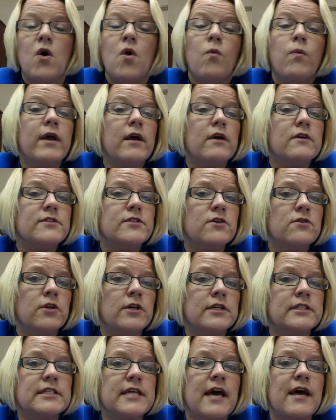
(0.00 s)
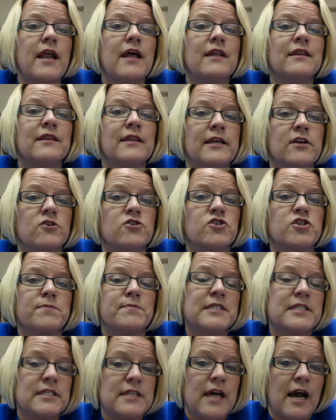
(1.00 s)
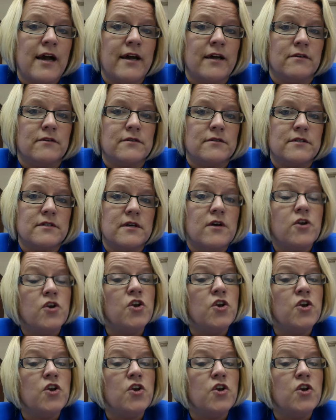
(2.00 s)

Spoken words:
We also looked at leadership styles,